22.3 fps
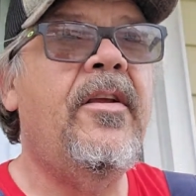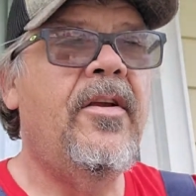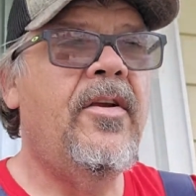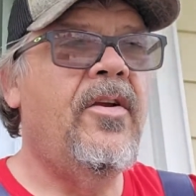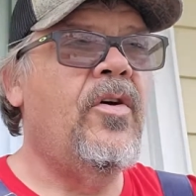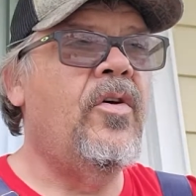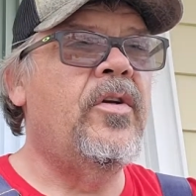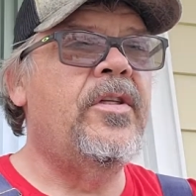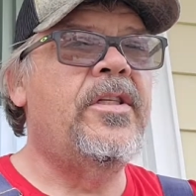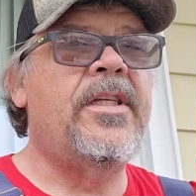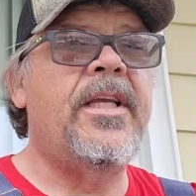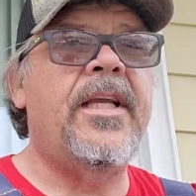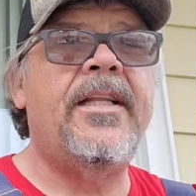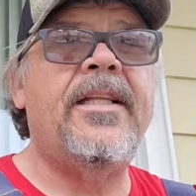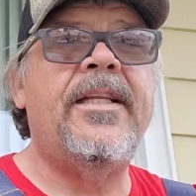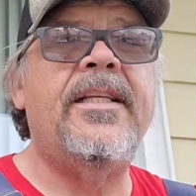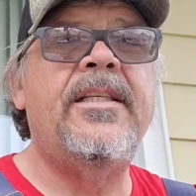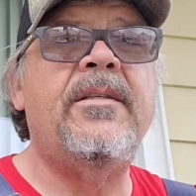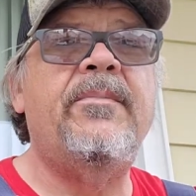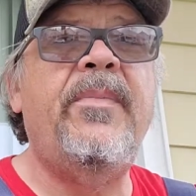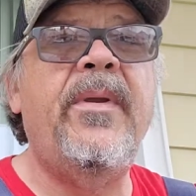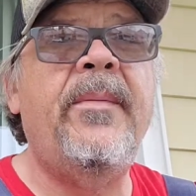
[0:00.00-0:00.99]
Go check
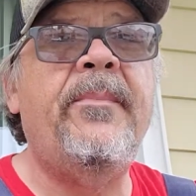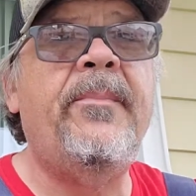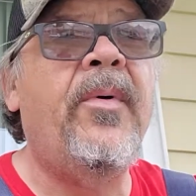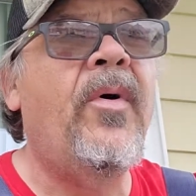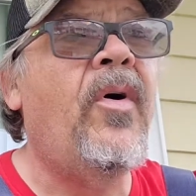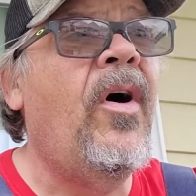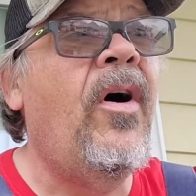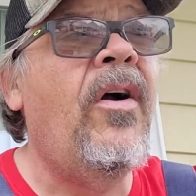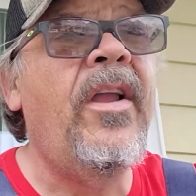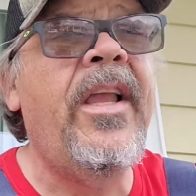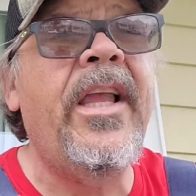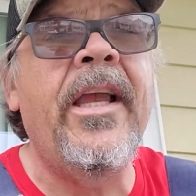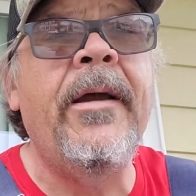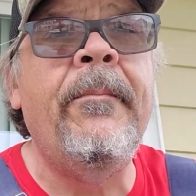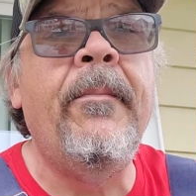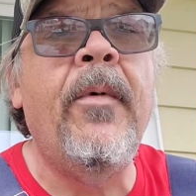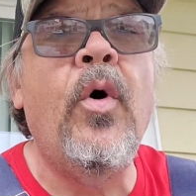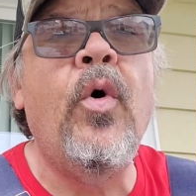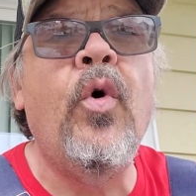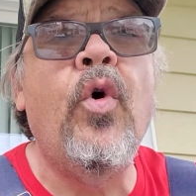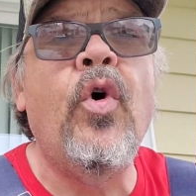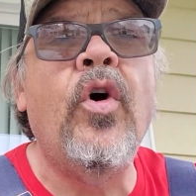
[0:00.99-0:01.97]
these people out. Give them
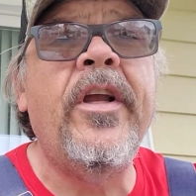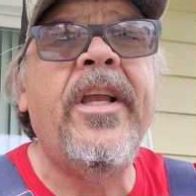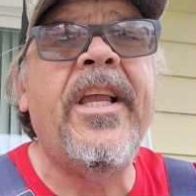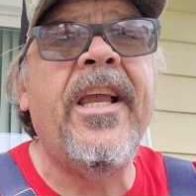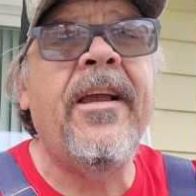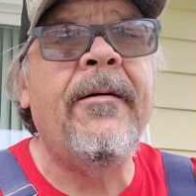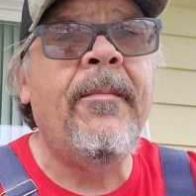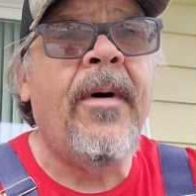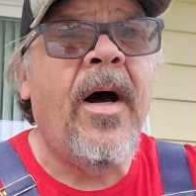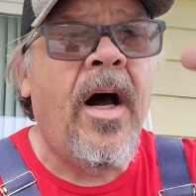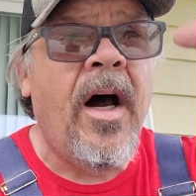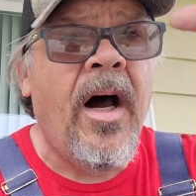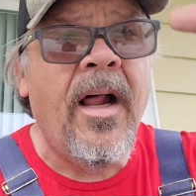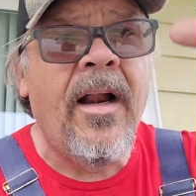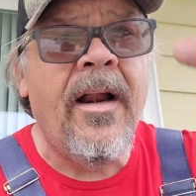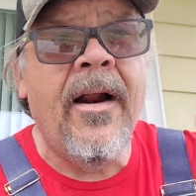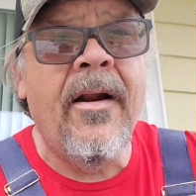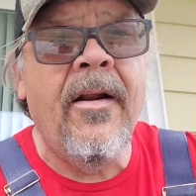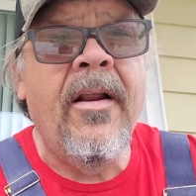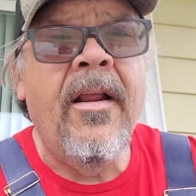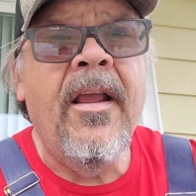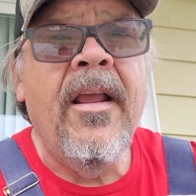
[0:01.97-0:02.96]
a hook. Give them a
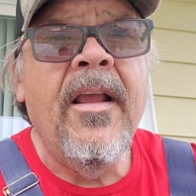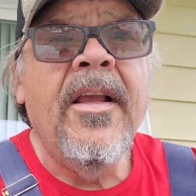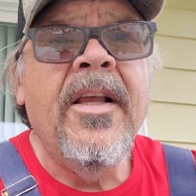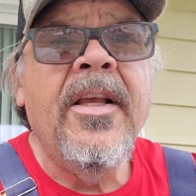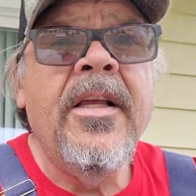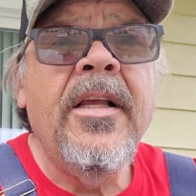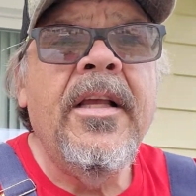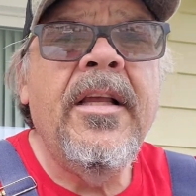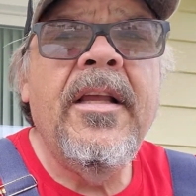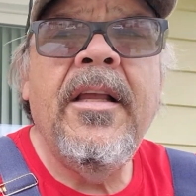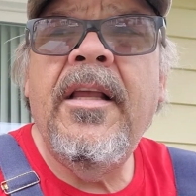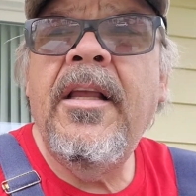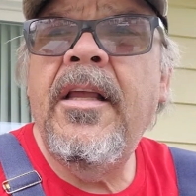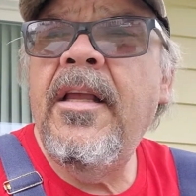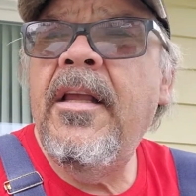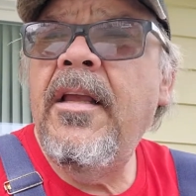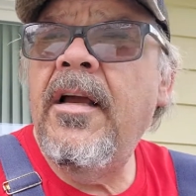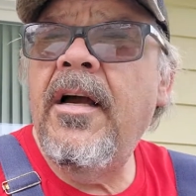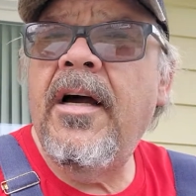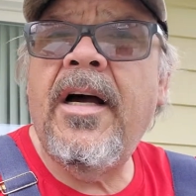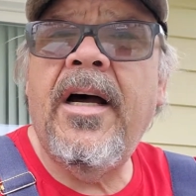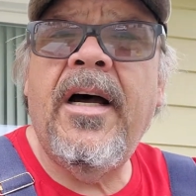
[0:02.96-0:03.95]
holler.
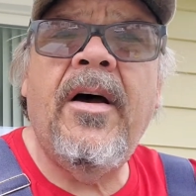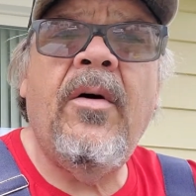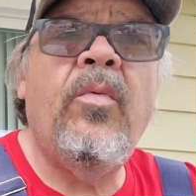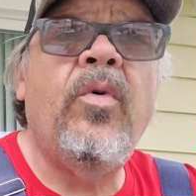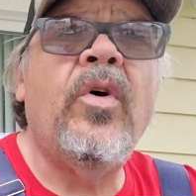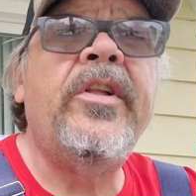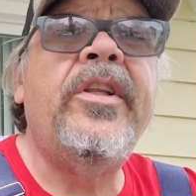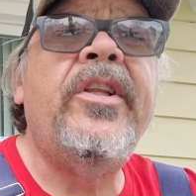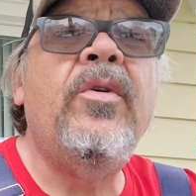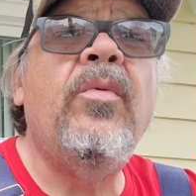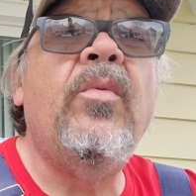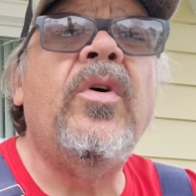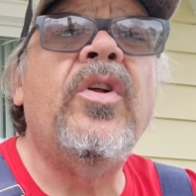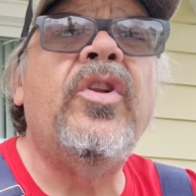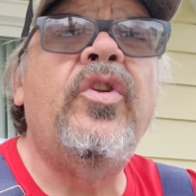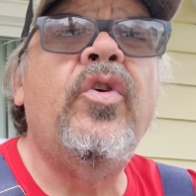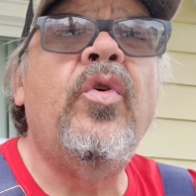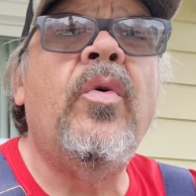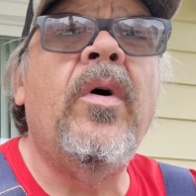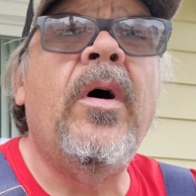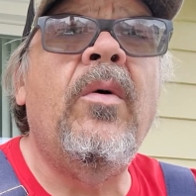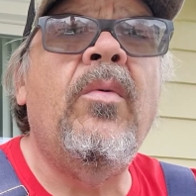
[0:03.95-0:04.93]
Uh, we'll, we'll
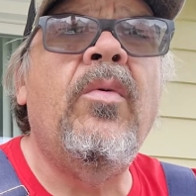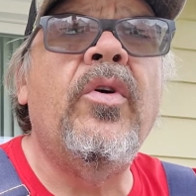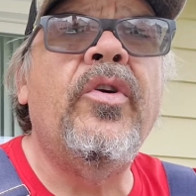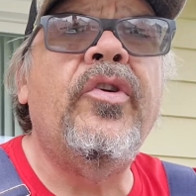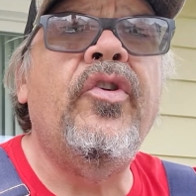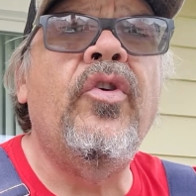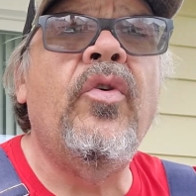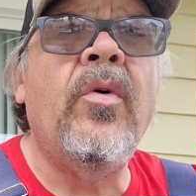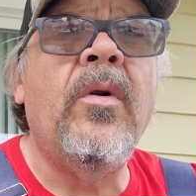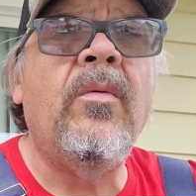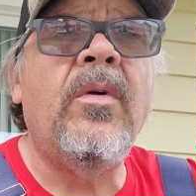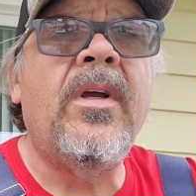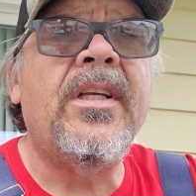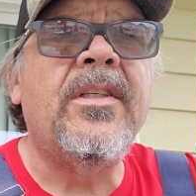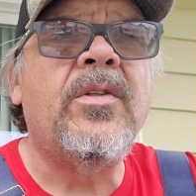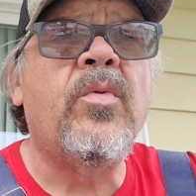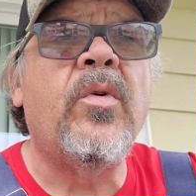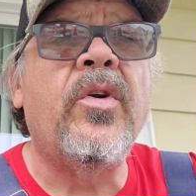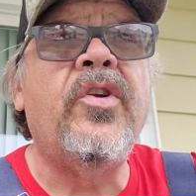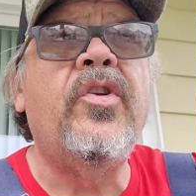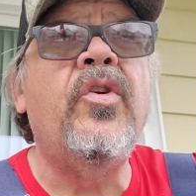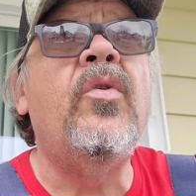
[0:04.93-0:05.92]
do what we're doing because
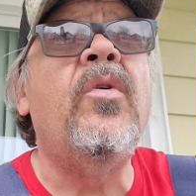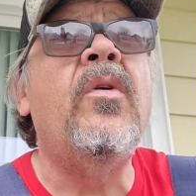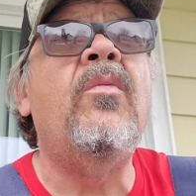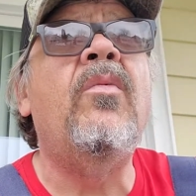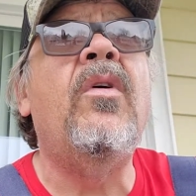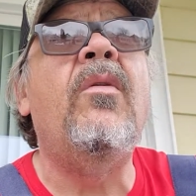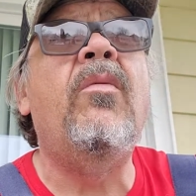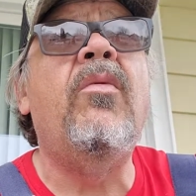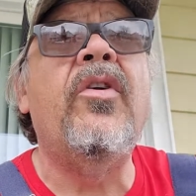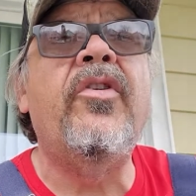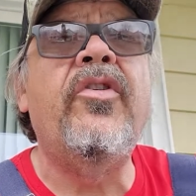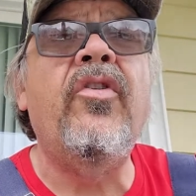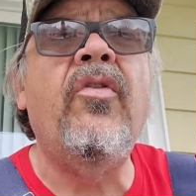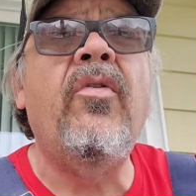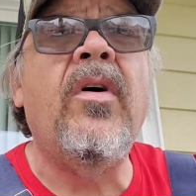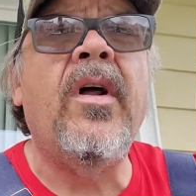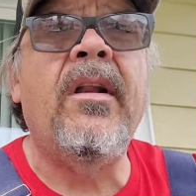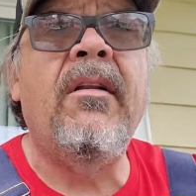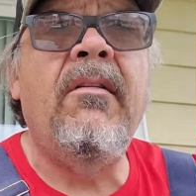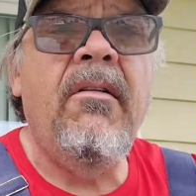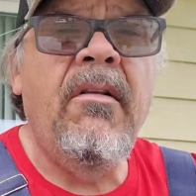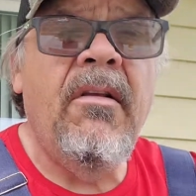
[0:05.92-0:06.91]
we're doing what we're
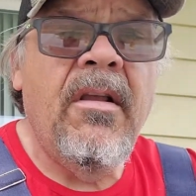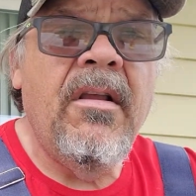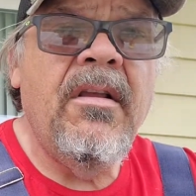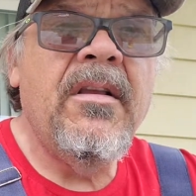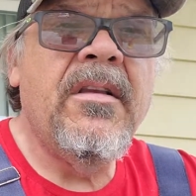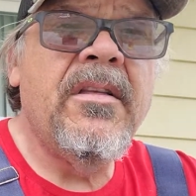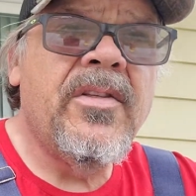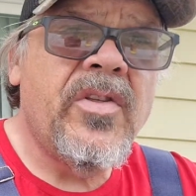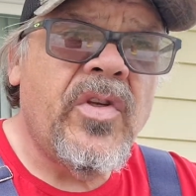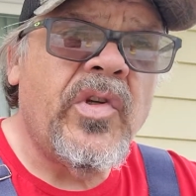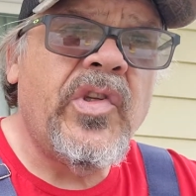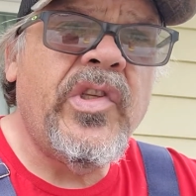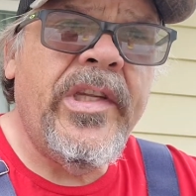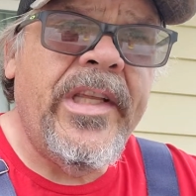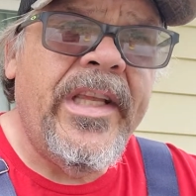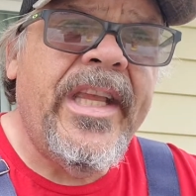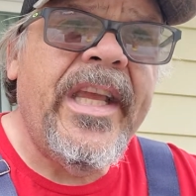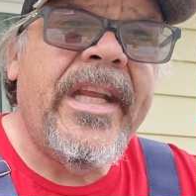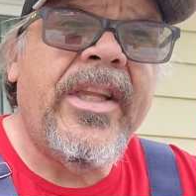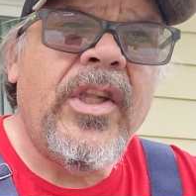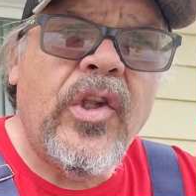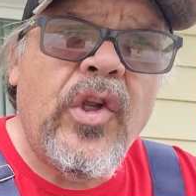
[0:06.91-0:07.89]
doing. So
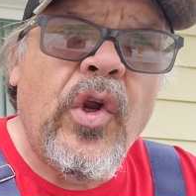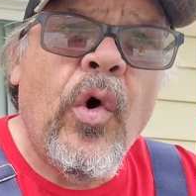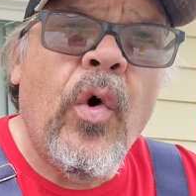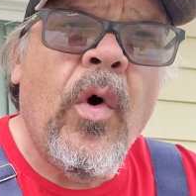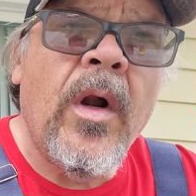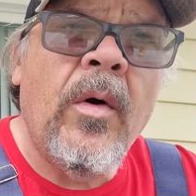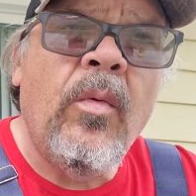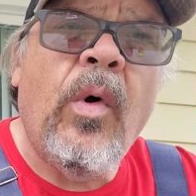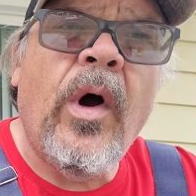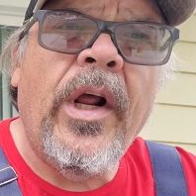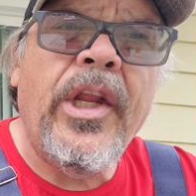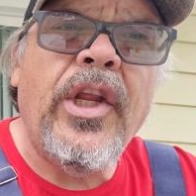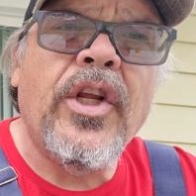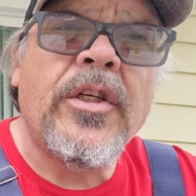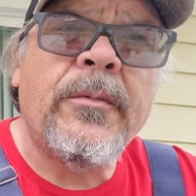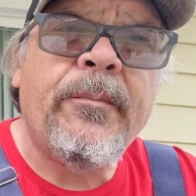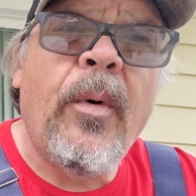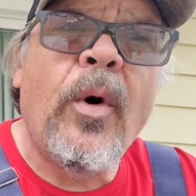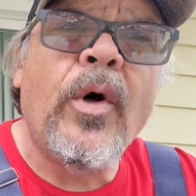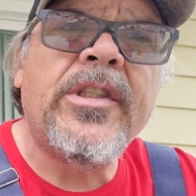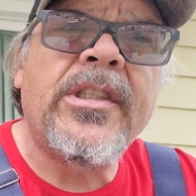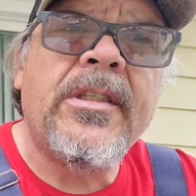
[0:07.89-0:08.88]
get doing what you're
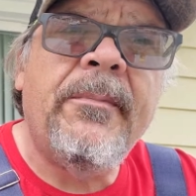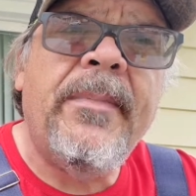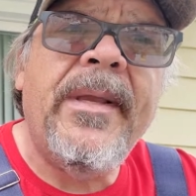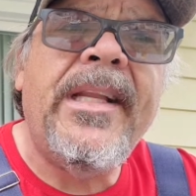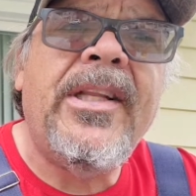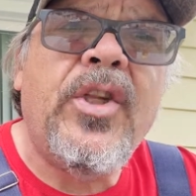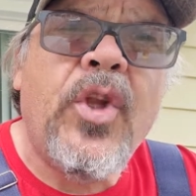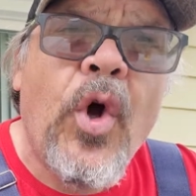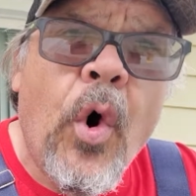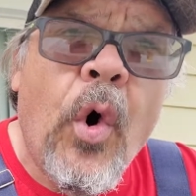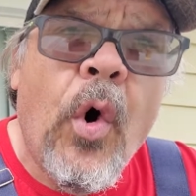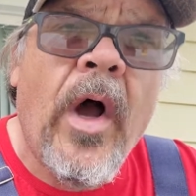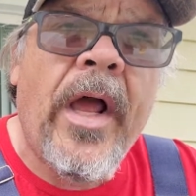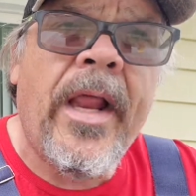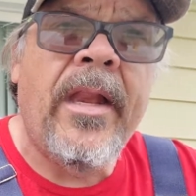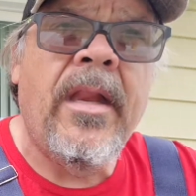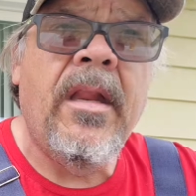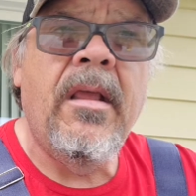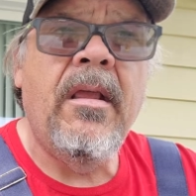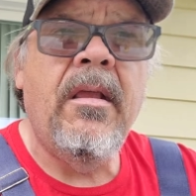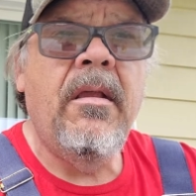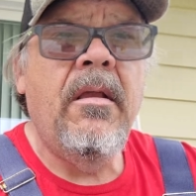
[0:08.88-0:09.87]
supposed to be
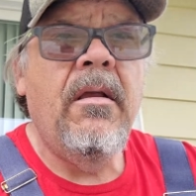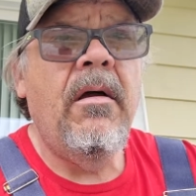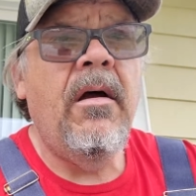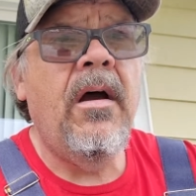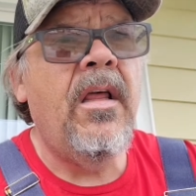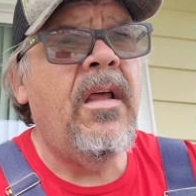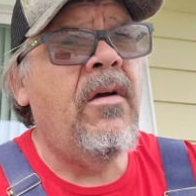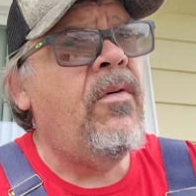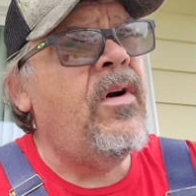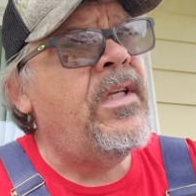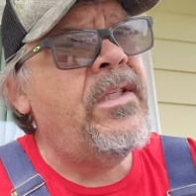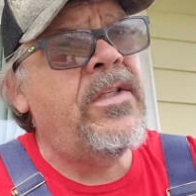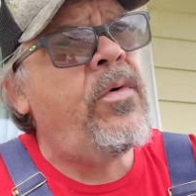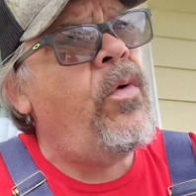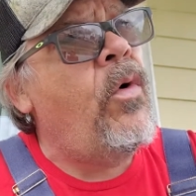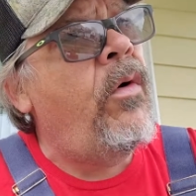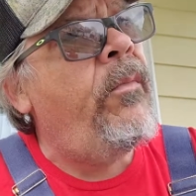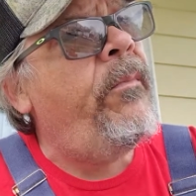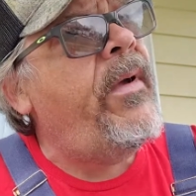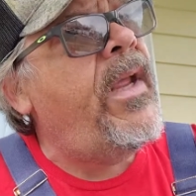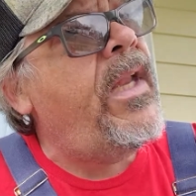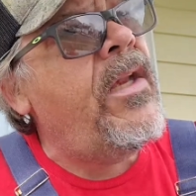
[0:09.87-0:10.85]
doing. Otherwise, you
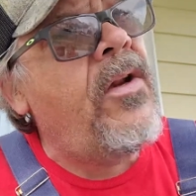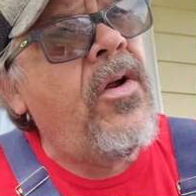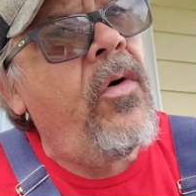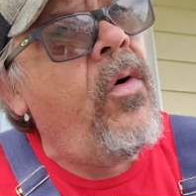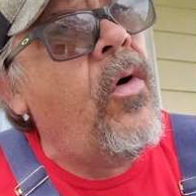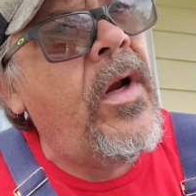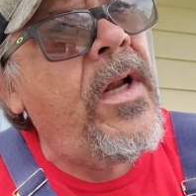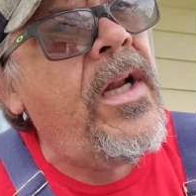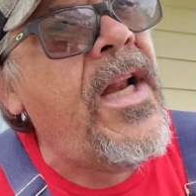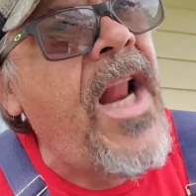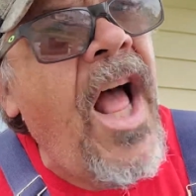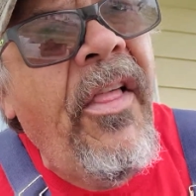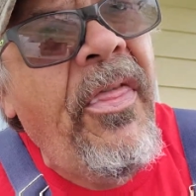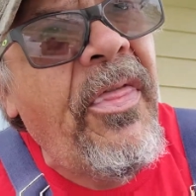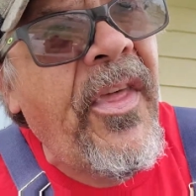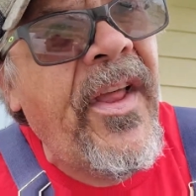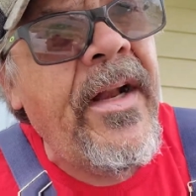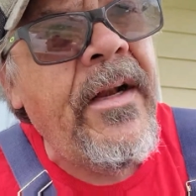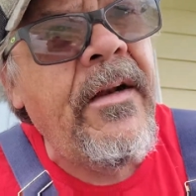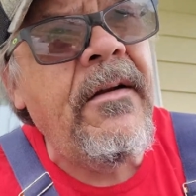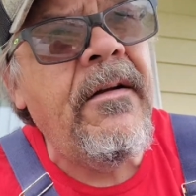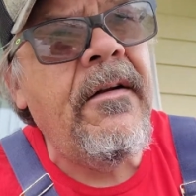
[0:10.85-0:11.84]
won't be doing
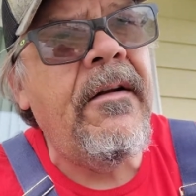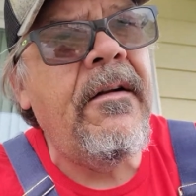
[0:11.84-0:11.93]
nothing.